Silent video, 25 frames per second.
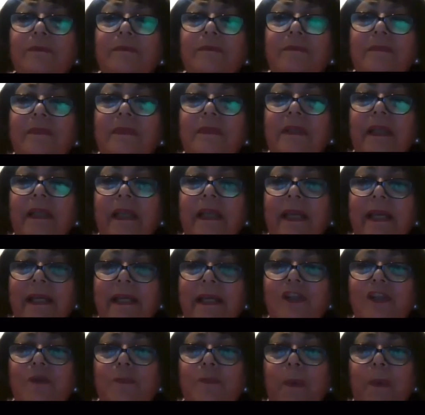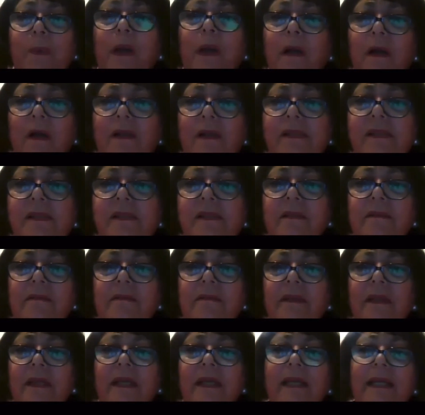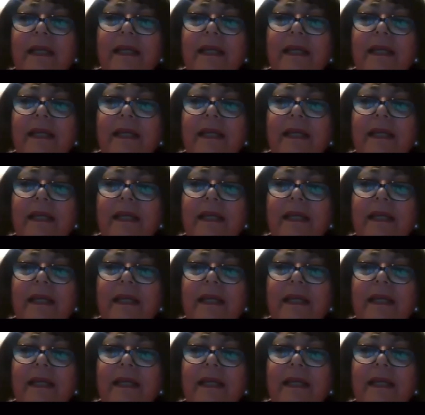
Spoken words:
that each person is